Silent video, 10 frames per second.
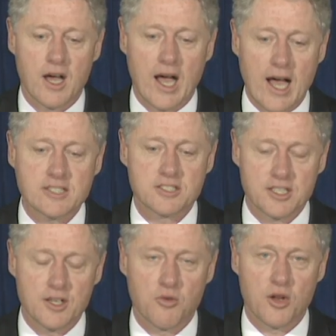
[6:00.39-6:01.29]
I
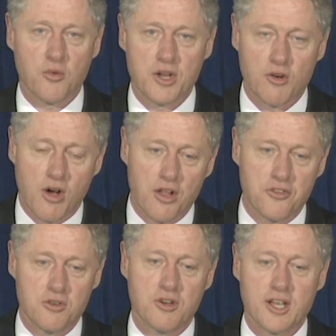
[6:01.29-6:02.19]
see what we are all
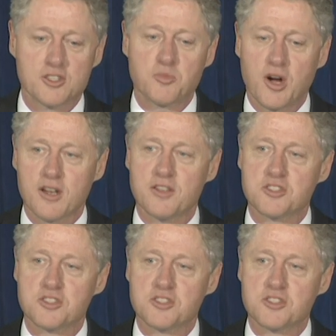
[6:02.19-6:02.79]
doing as part of the